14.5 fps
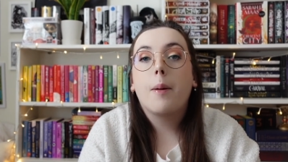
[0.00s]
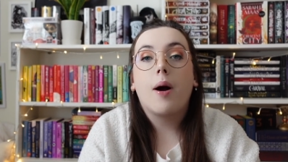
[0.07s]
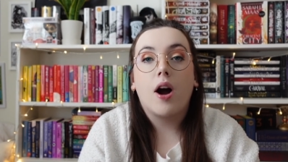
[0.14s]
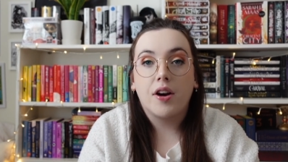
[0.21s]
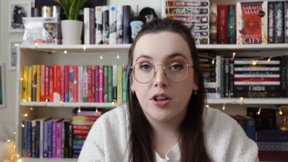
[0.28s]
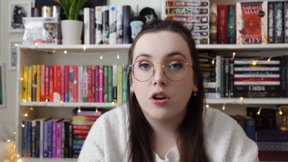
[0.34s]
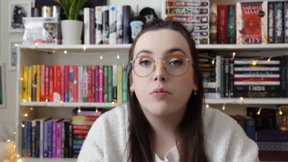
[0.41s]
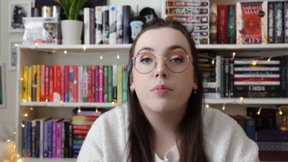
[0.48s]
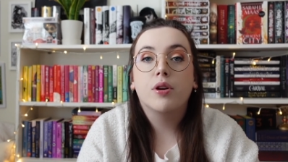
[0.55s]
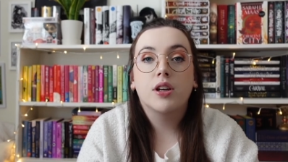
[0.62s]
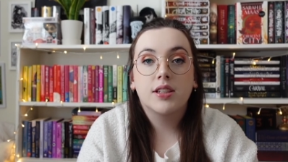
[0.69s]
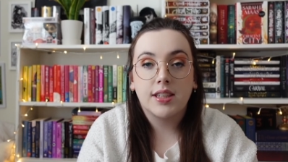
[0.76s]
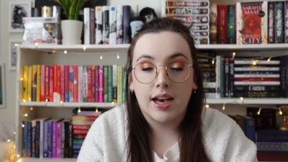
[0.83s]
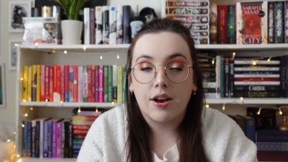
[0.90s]

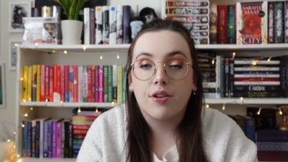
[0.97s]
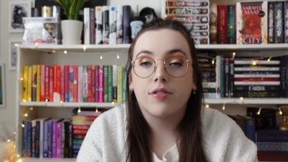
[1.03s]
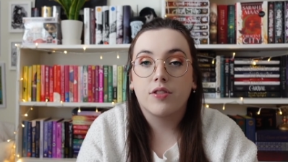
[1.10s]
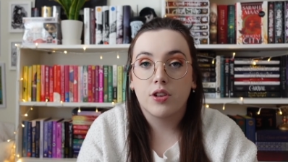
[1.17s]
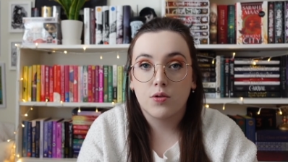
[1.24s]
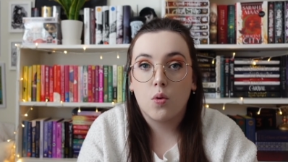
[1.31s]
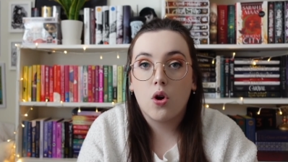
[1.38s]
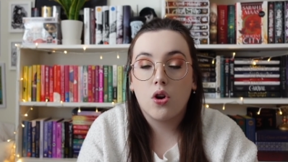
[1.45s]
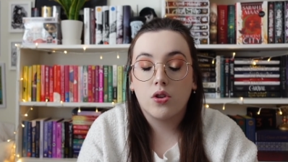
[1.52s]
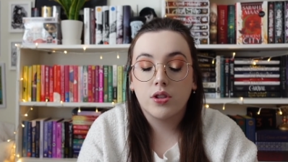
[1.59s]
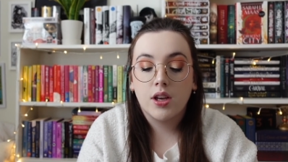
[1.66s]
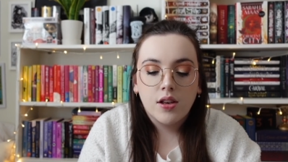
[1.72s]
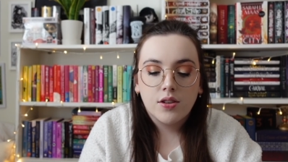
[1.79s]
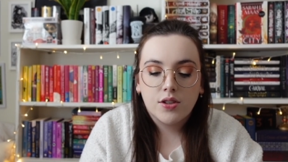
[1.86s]
audiobooked out of this
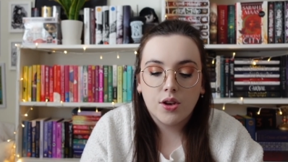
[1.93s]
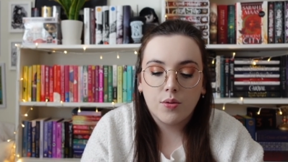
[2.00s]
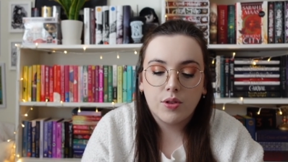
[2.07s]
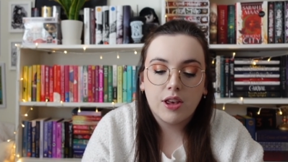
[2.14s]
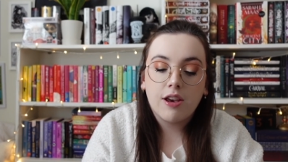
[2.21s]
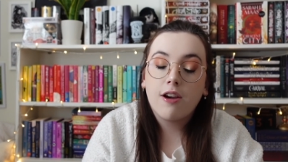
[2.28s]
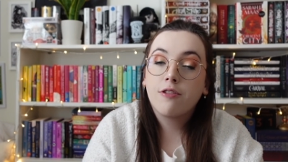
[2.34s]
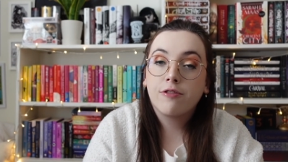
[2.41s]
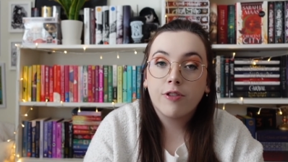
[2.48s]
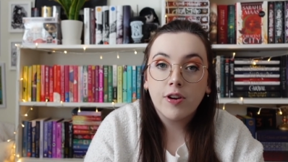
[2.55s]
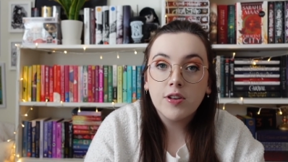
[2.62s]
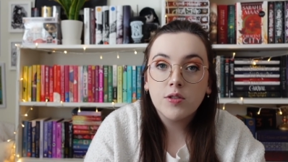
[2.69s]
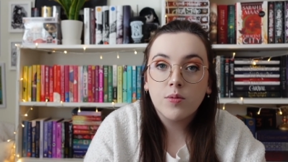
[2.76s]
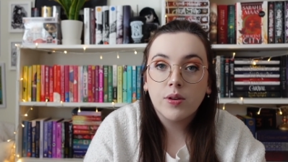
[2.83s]
world. So the
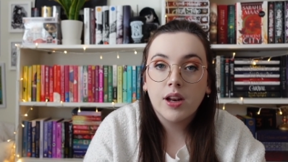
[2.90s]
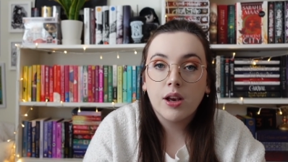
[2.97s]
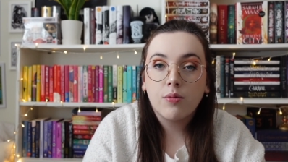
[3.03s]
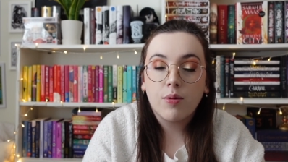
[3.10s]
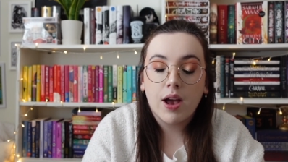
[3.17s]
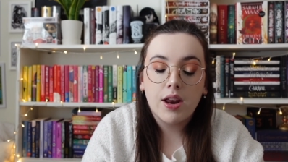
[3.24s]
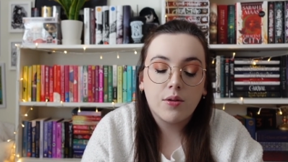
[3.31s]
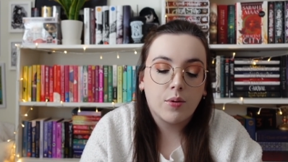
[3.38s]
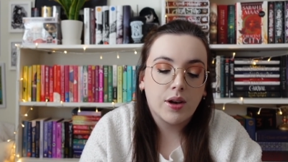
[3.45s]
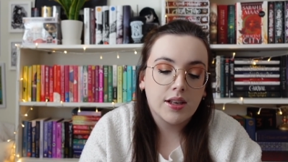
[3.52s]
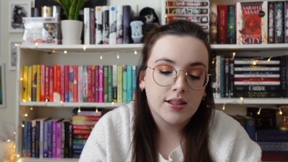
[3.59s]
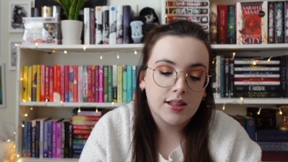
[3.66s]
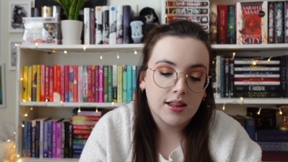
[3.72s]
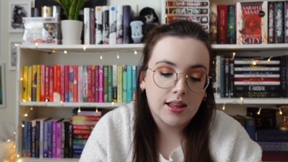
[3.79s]
first one I read
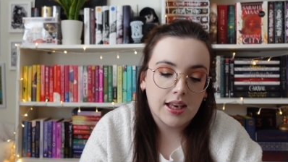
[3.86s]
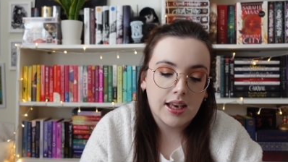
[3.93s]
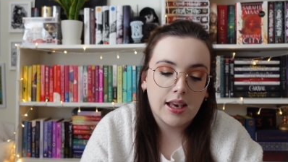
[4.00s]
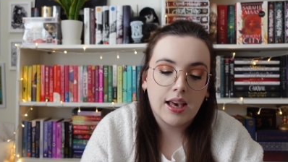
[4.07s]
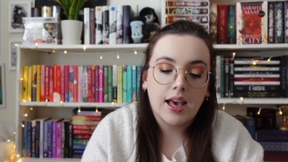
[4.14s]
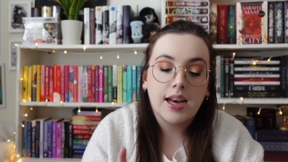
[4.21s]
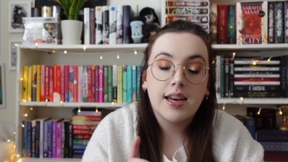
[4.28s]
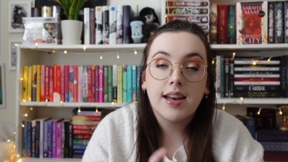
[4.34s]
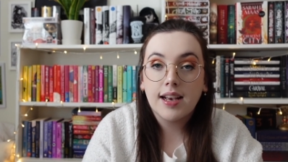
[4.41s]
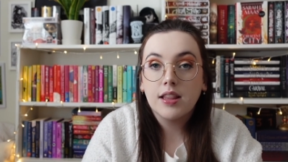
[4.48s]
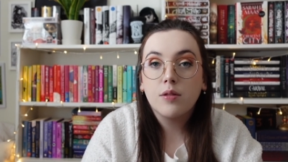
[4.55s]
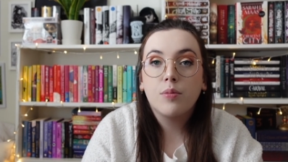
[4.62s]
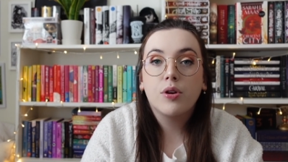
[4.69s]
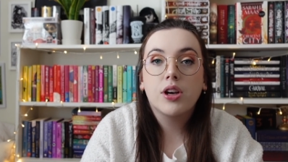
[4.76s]
was the
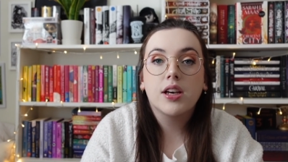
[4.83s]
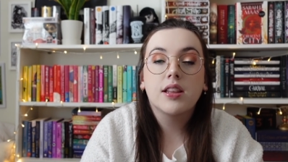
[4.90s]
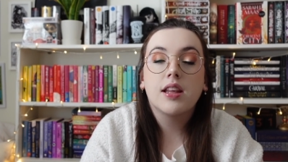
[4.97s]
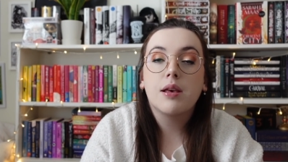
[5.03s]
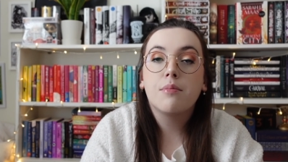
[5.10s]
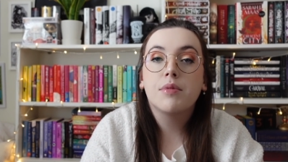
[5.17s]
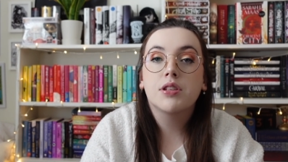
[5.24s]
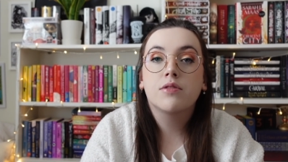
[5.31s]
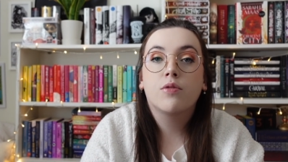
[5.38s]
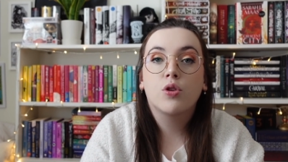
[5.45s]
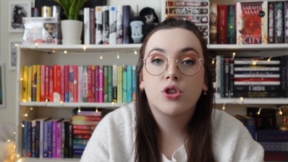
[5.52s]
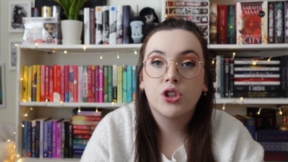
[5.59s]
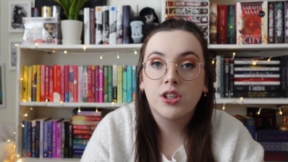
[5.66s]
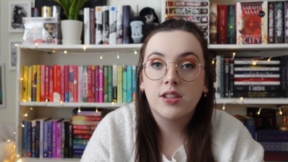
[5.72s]
ninth book in the Miss
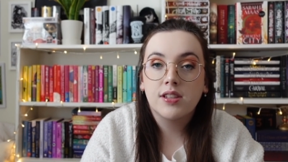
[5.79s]
Fortune